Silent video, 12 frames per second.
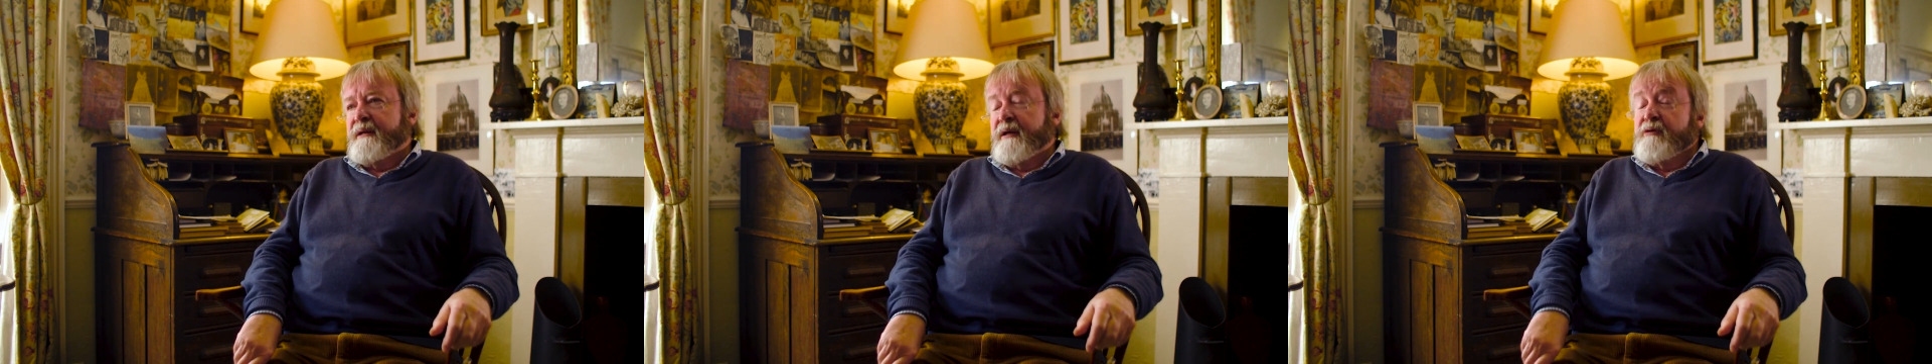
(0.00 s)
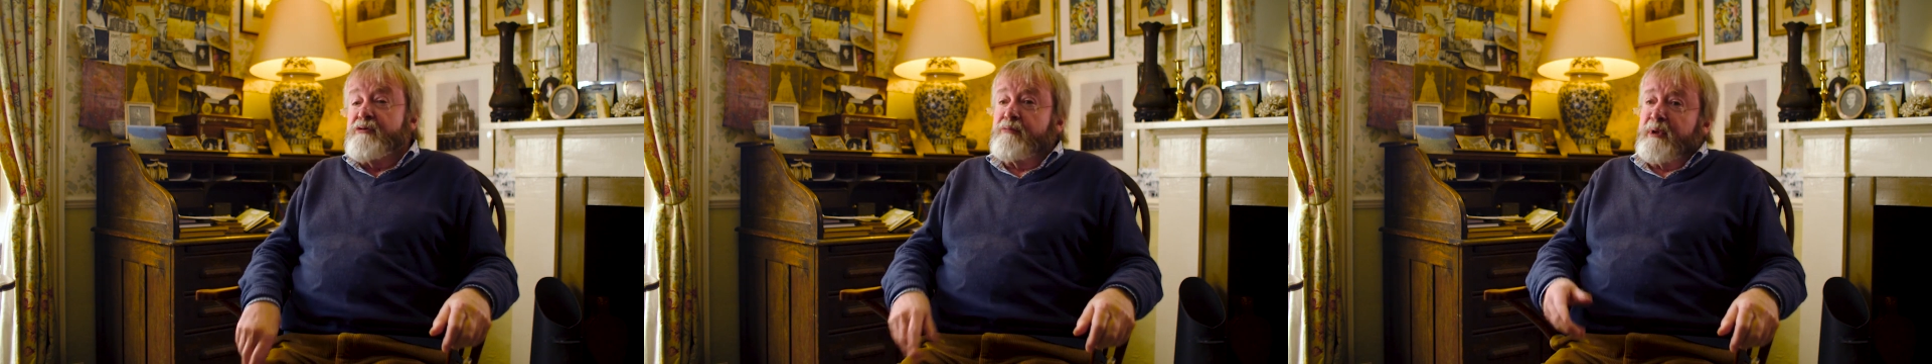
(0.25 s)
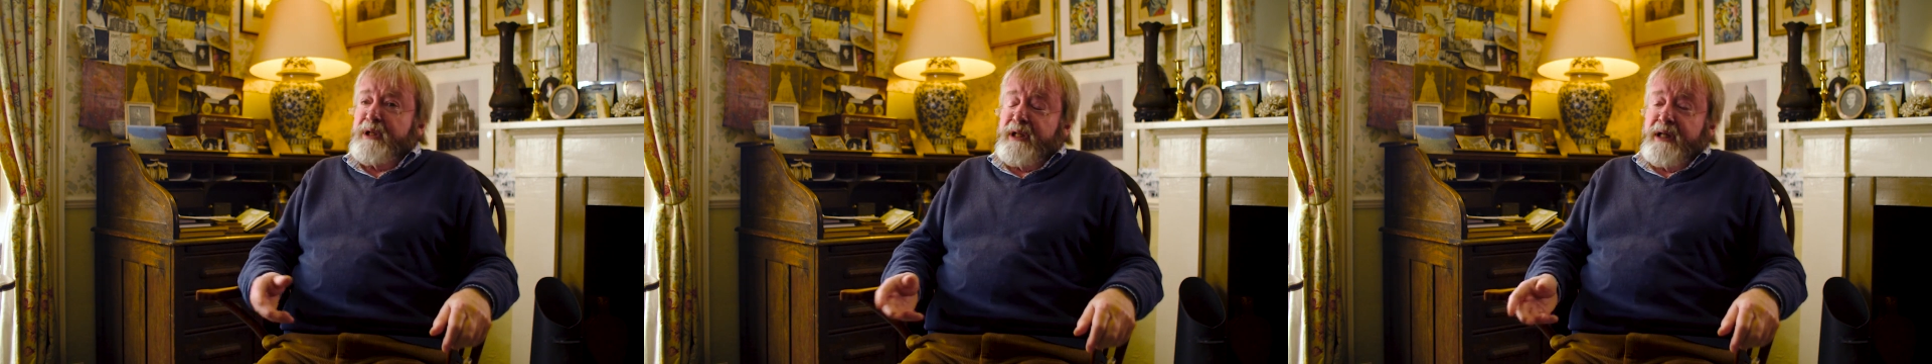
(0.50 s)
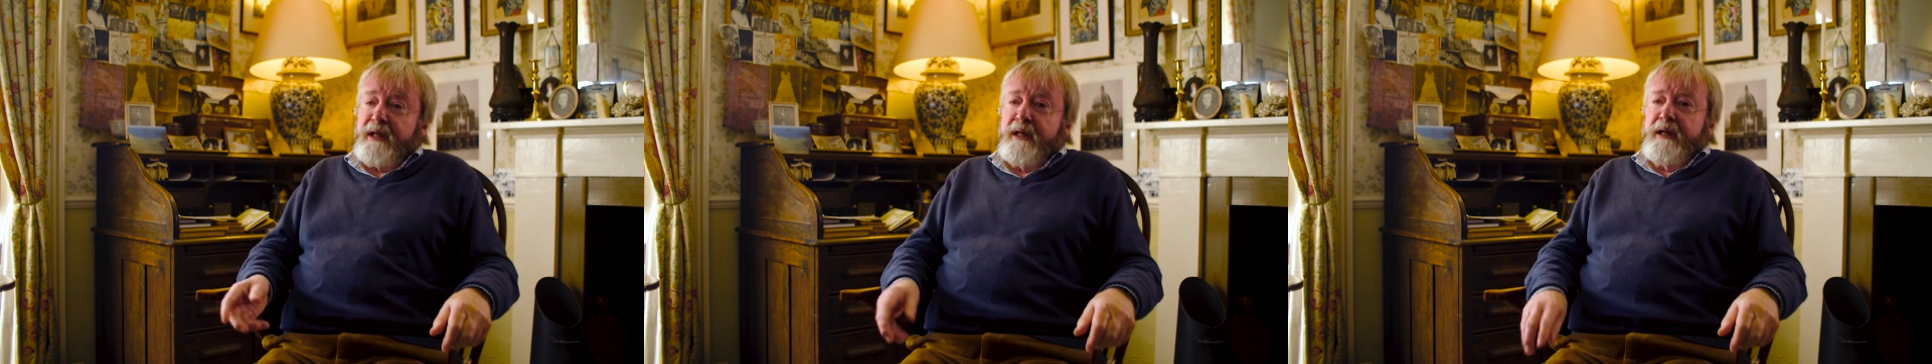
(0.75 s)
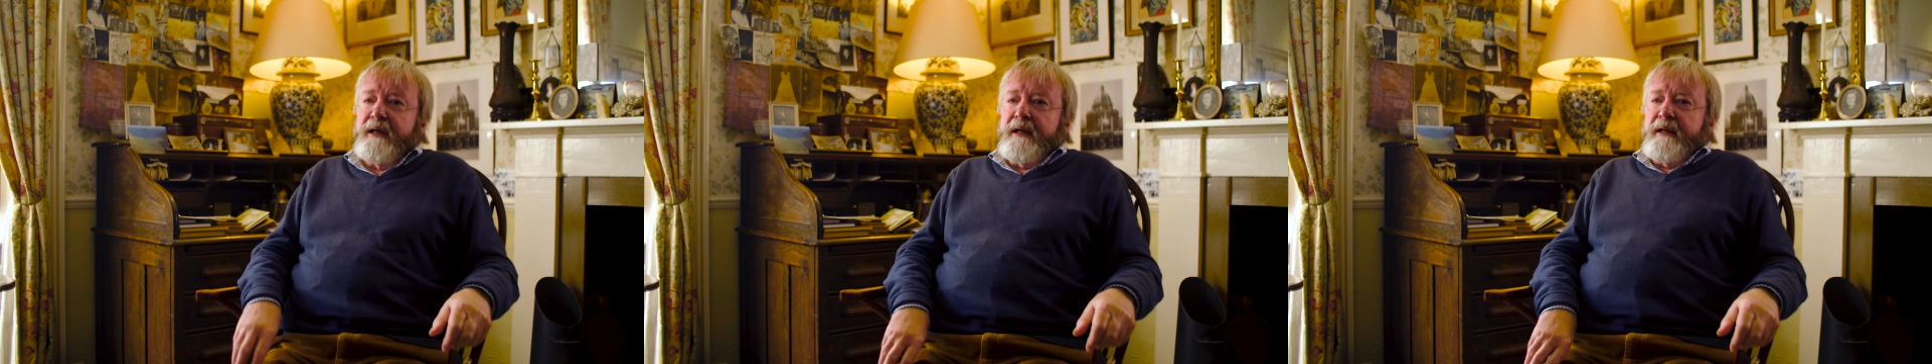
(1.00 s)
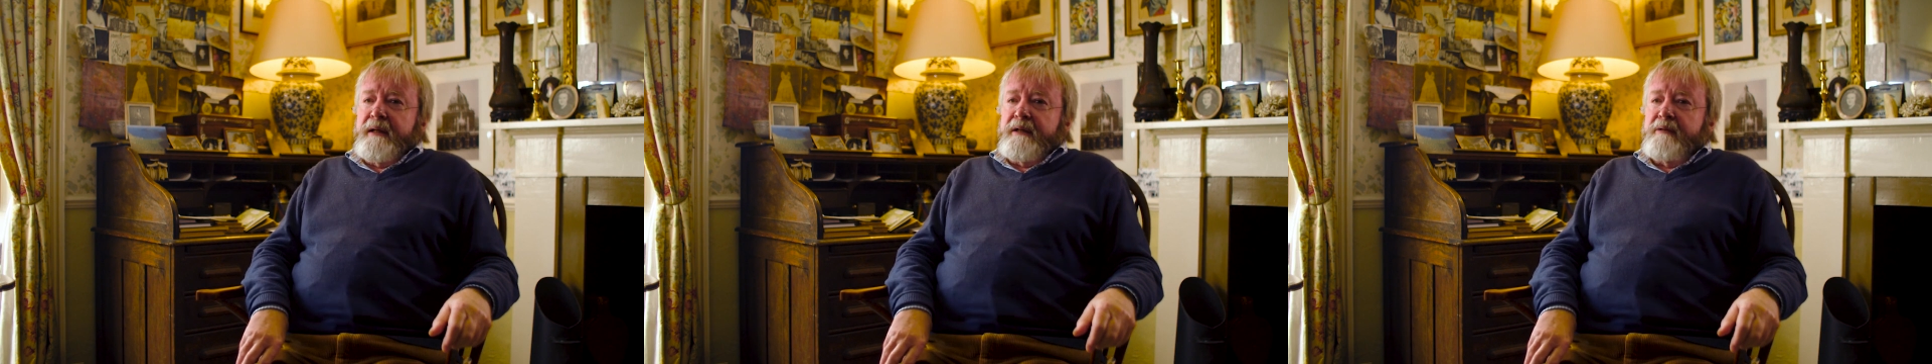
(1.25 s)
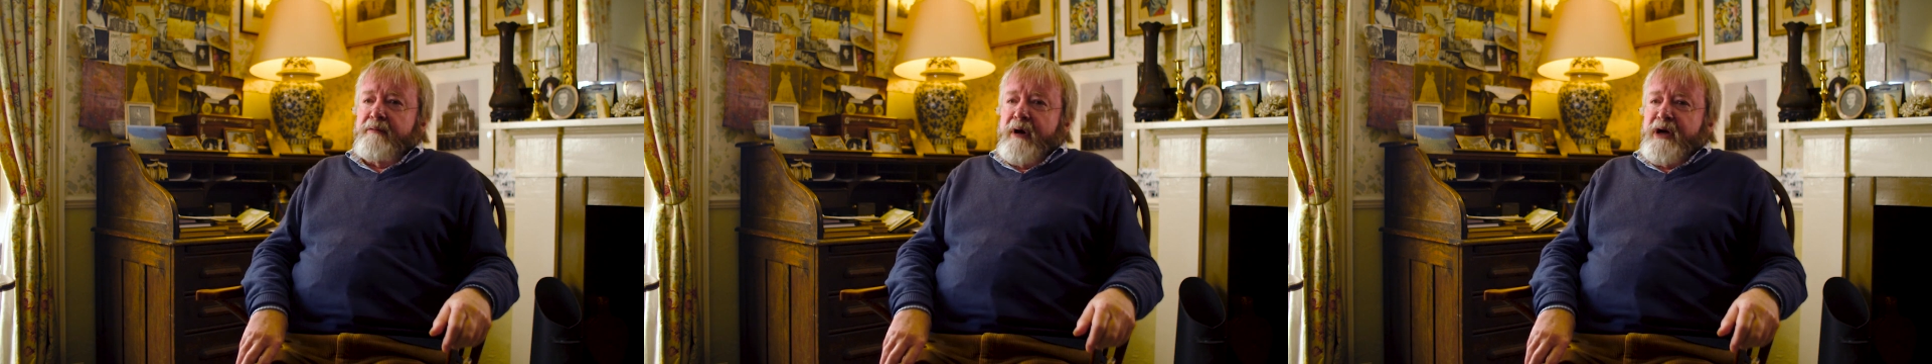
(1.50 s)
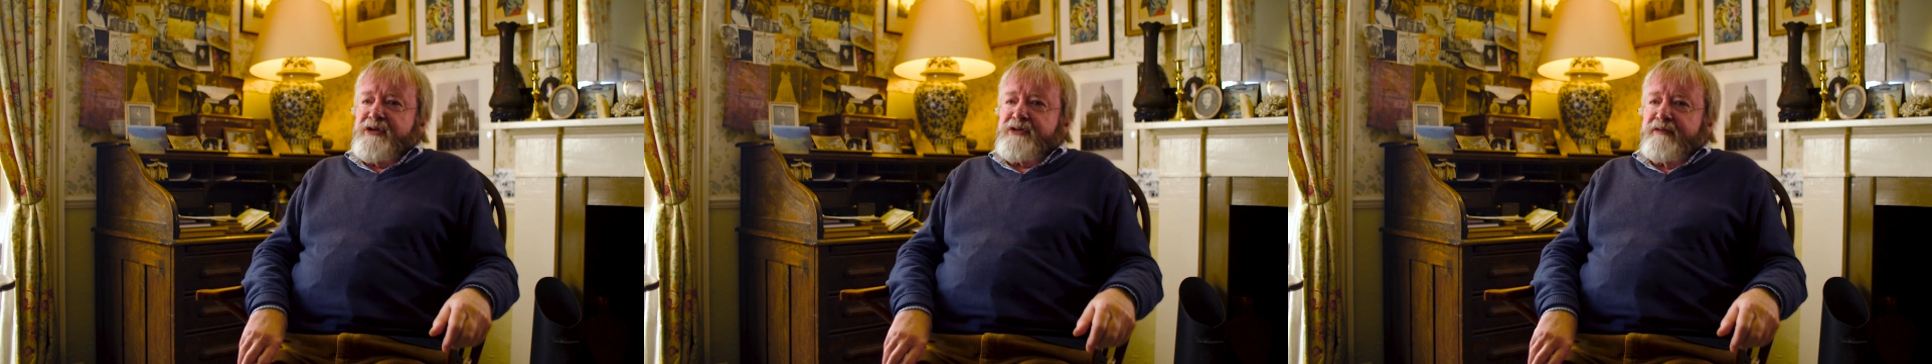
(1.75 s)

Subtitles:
It goes with the rise